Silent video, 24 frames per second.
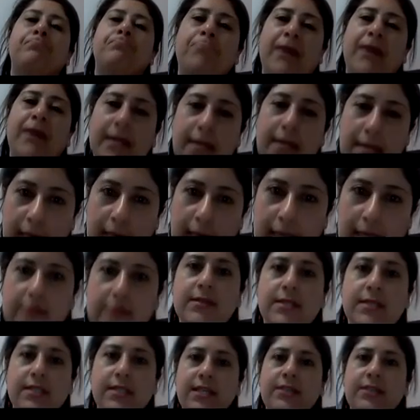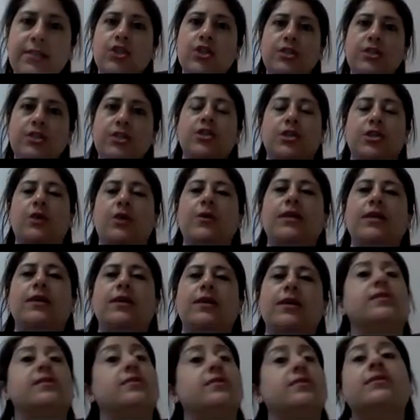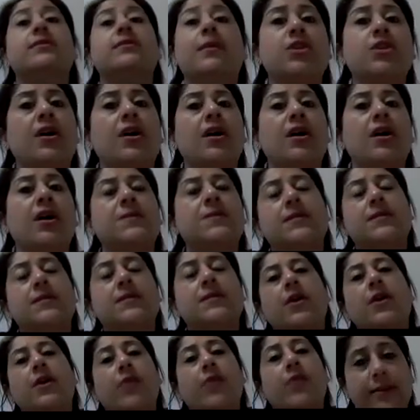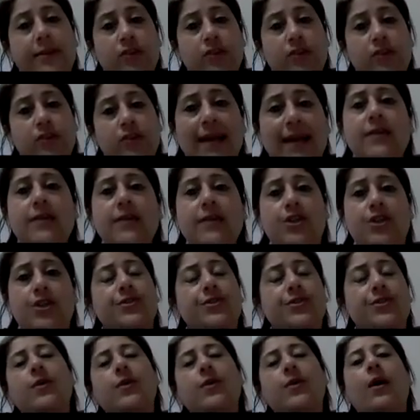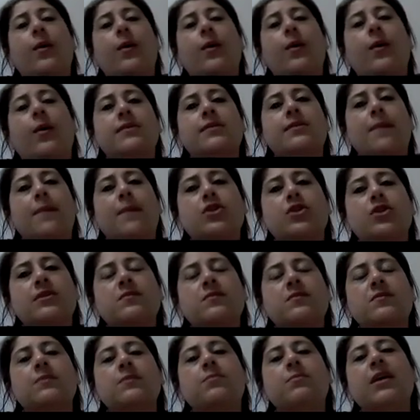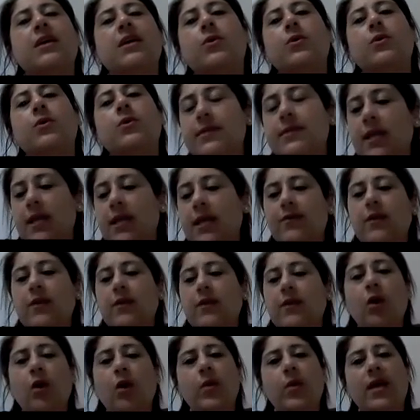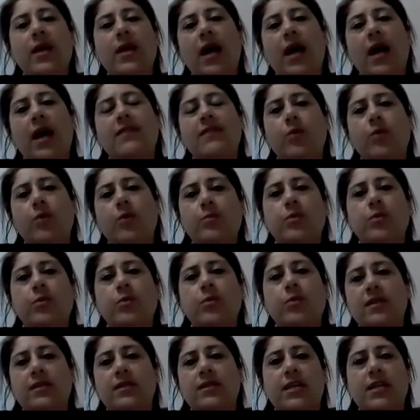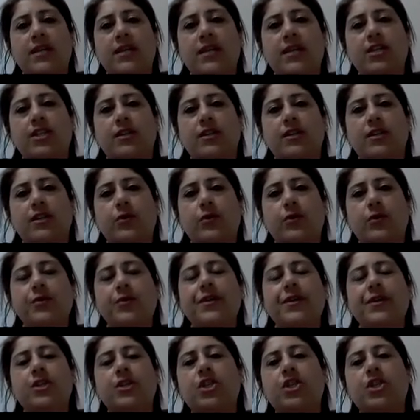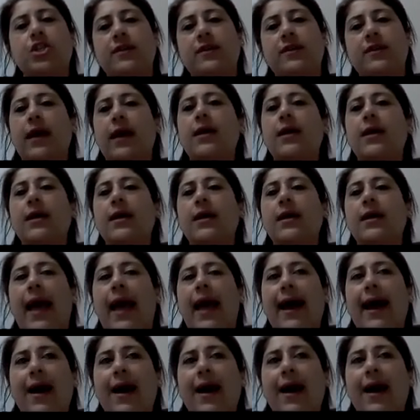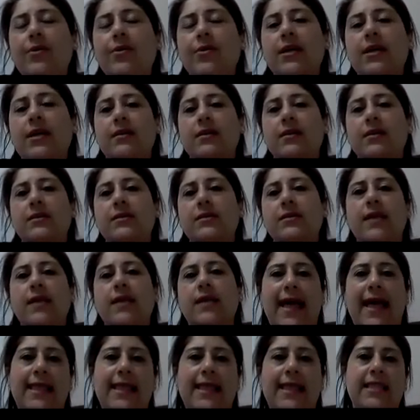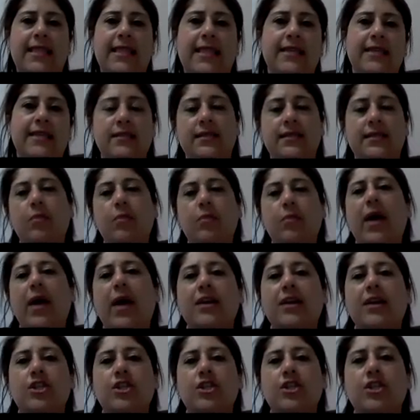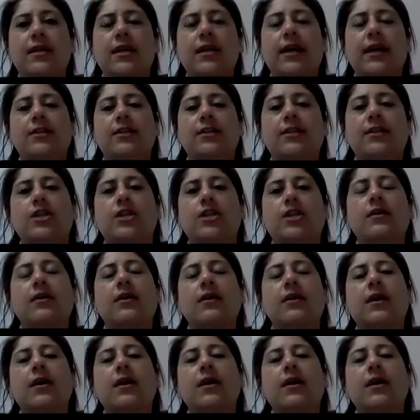But again, Sitch is showing us that sometimes there are challenges to our assumptions, because even though we had that representation of the rich and their arrogance and their discompassionate nature,